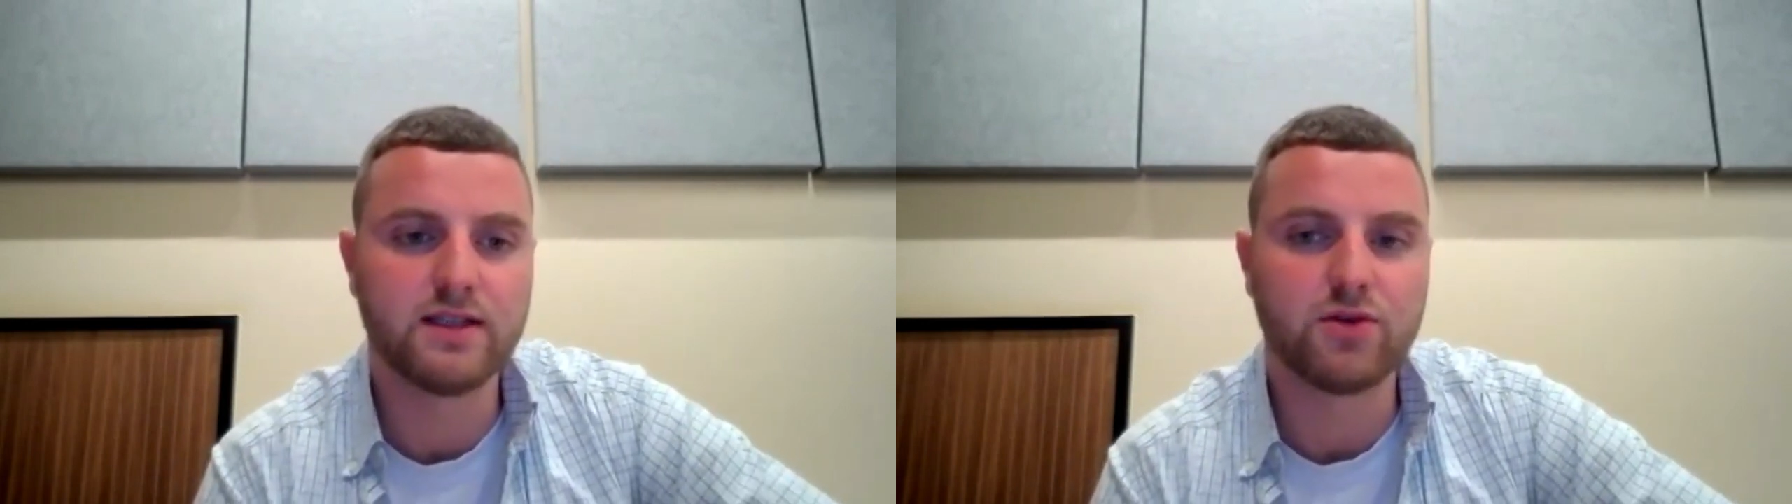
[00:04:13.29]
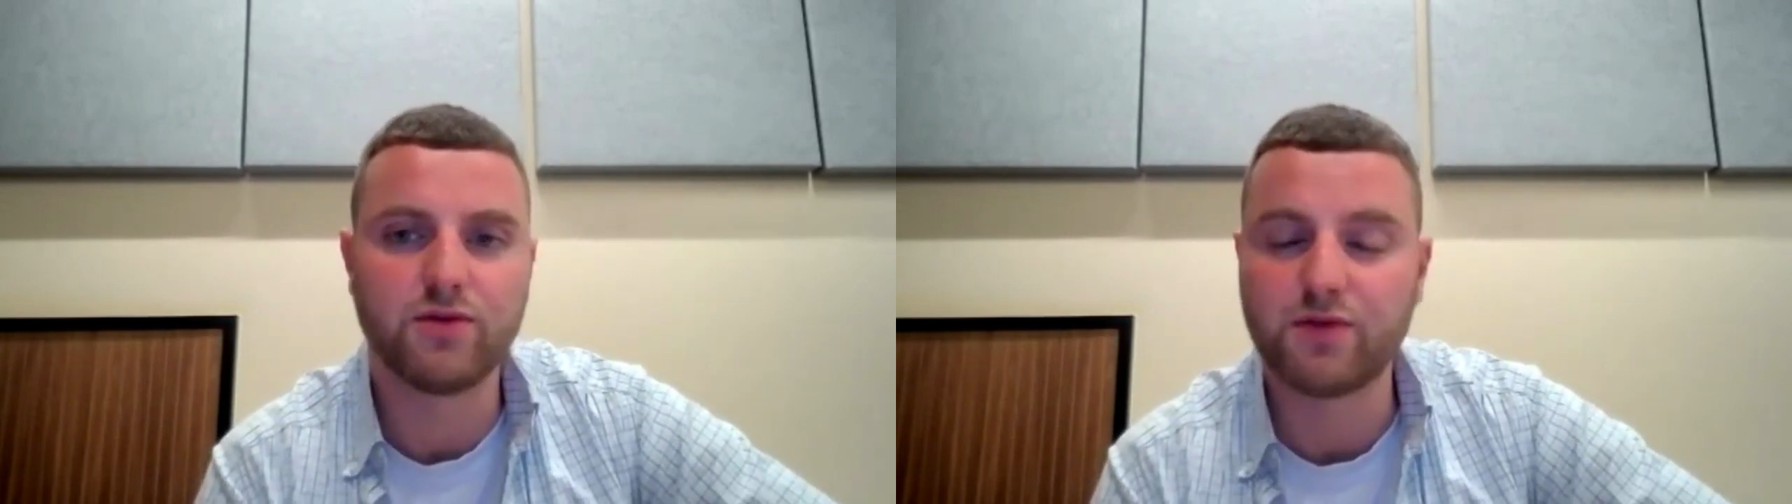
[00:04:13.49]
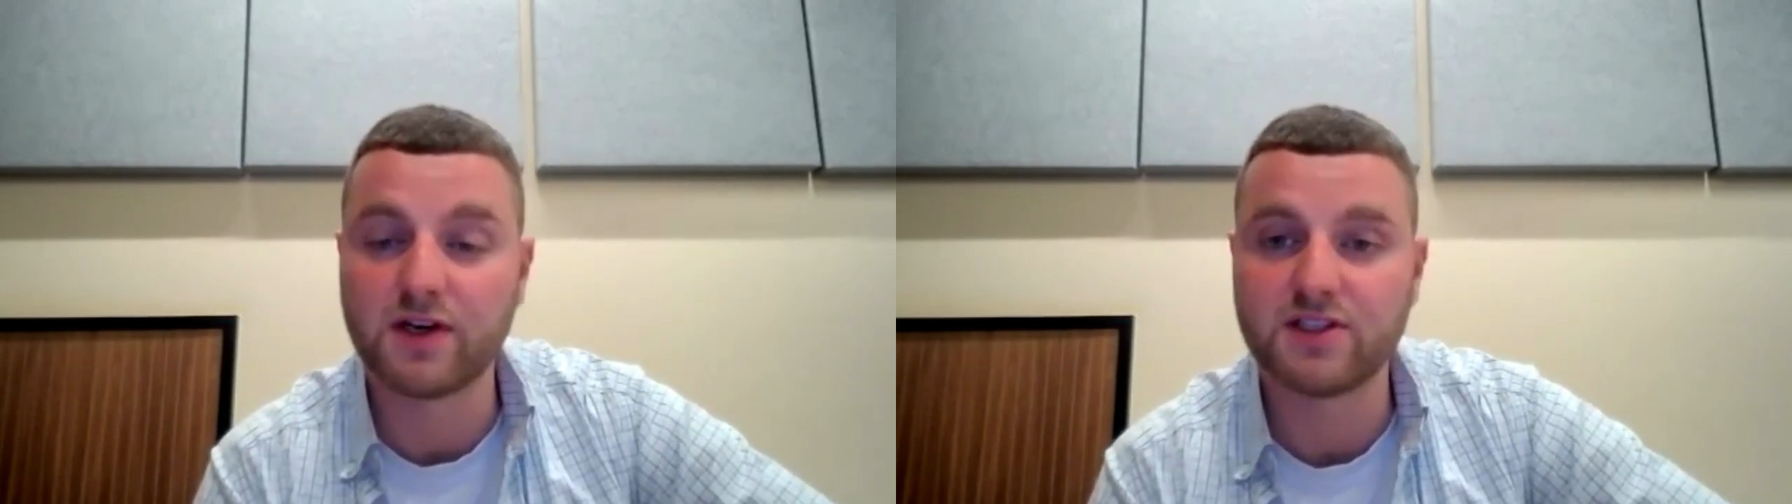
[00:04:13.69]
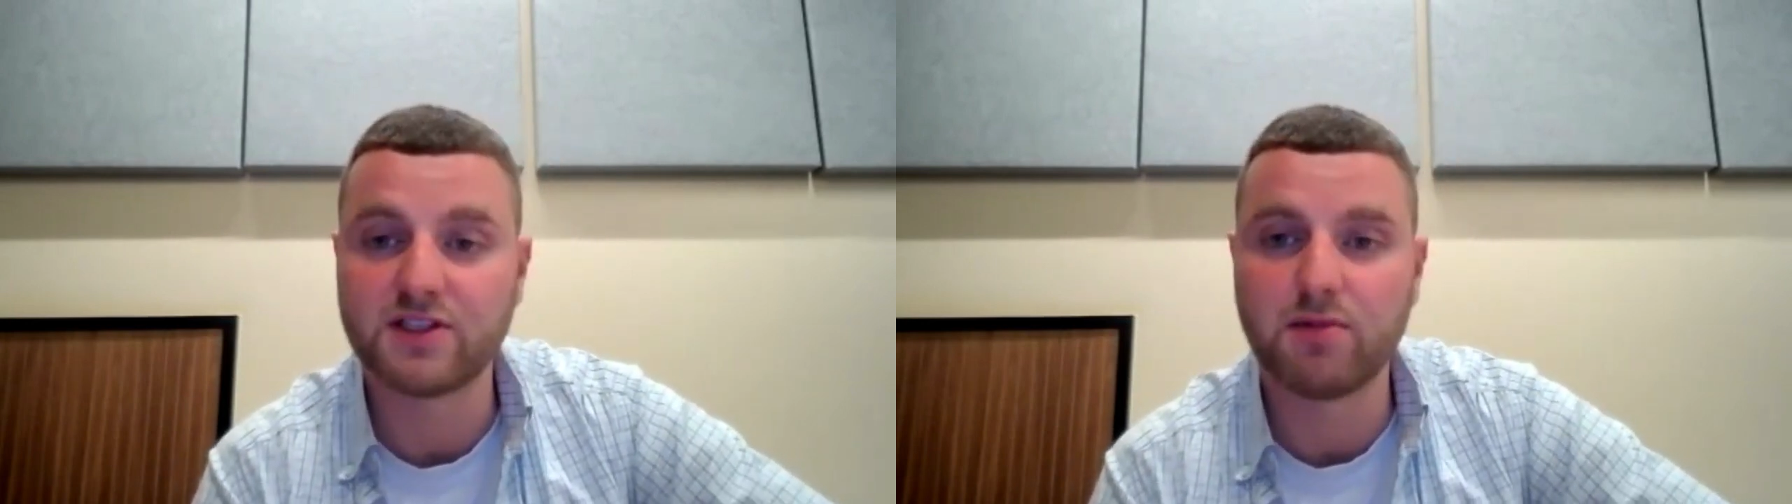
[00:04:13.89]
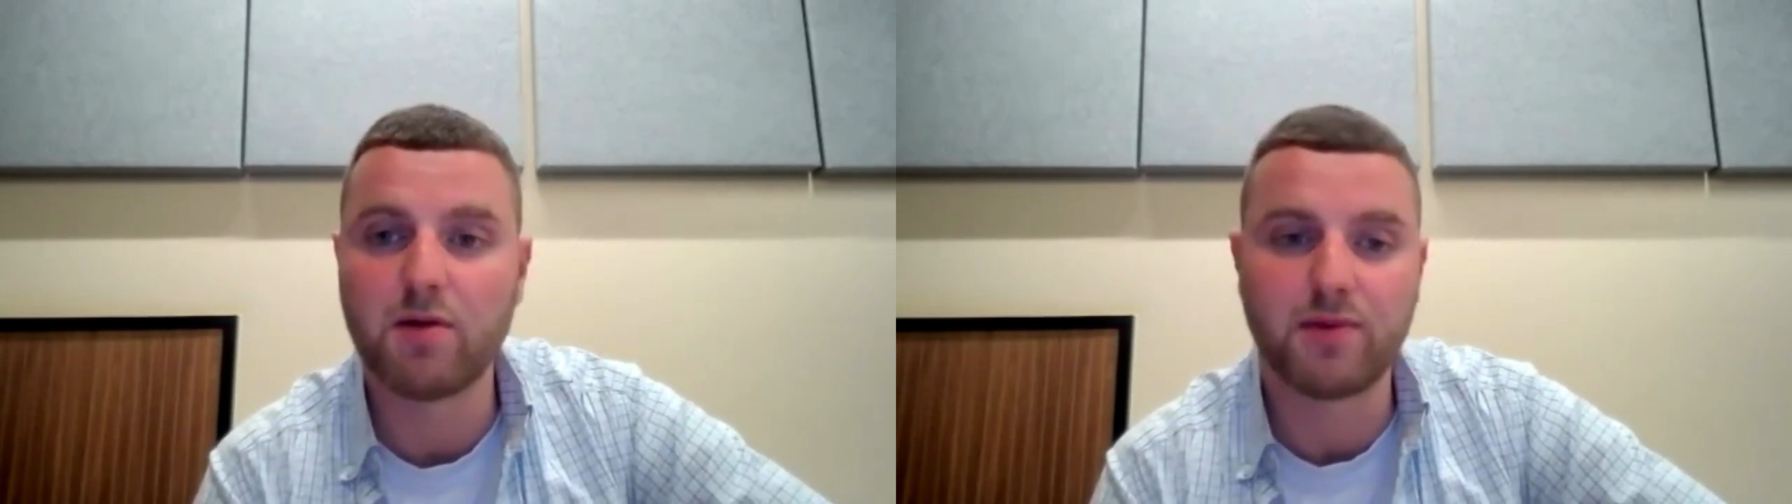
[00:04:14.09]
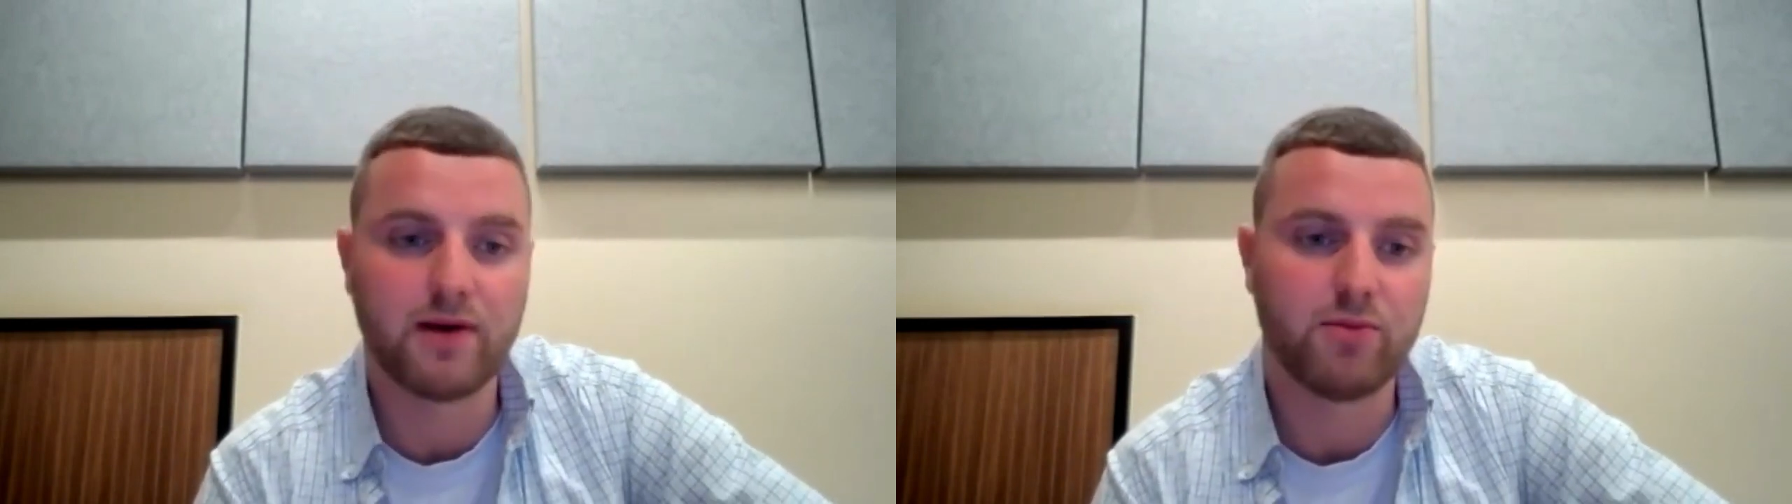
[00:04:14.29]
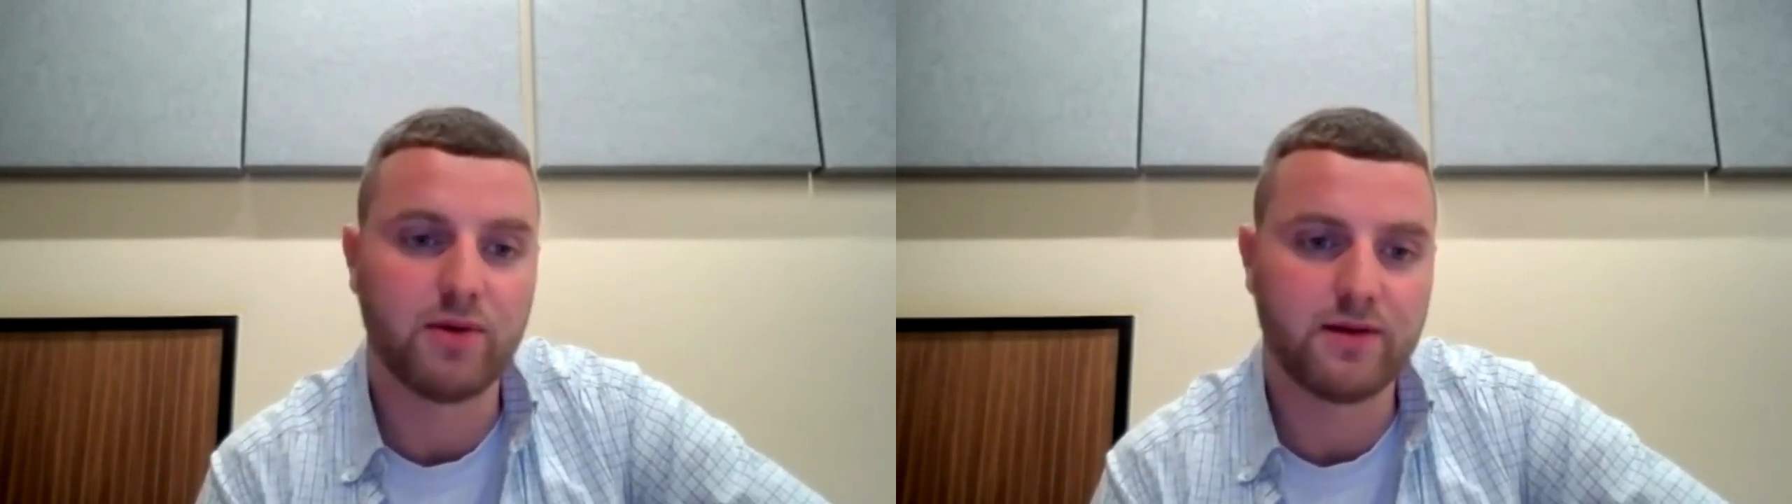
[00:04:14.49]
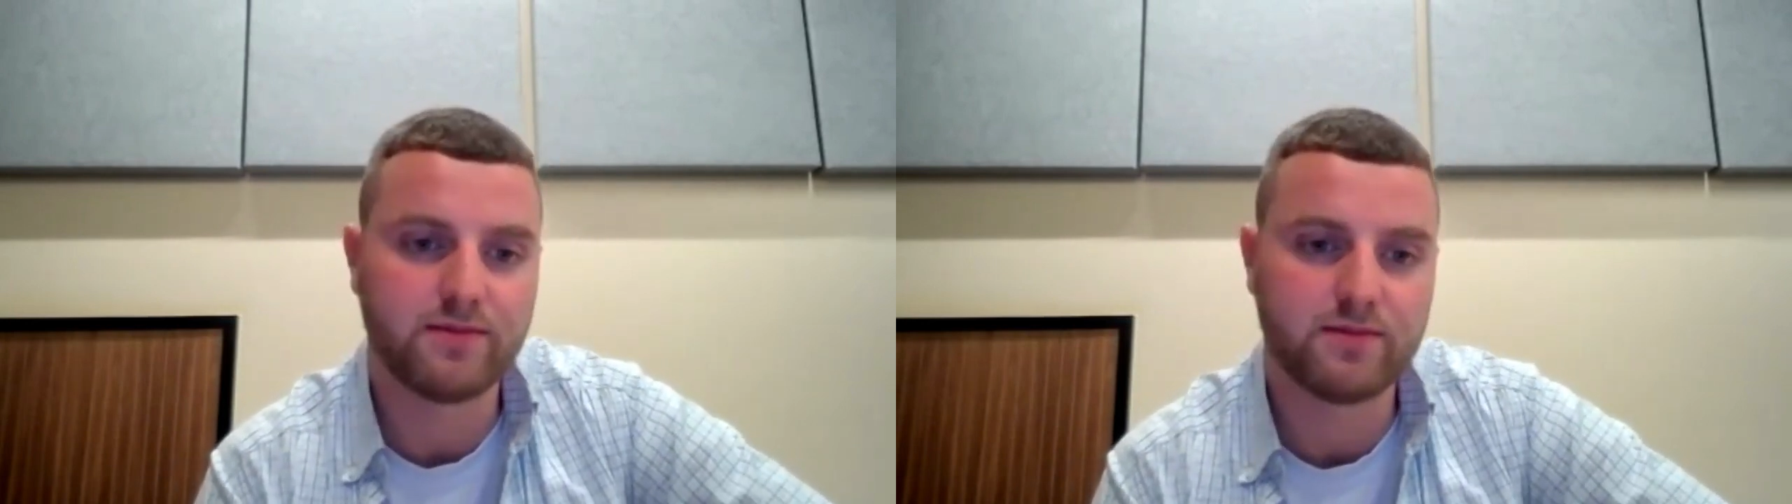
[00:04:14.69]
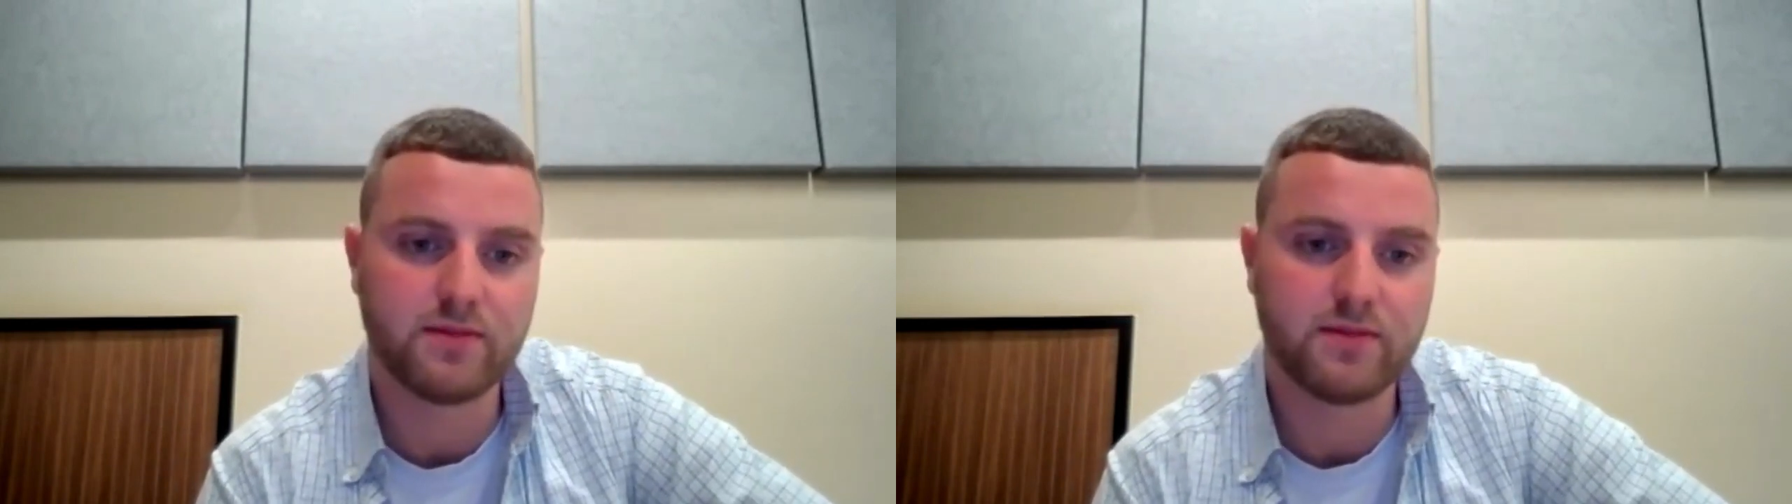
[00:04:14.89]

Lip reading: sort of freshens him up a little bit.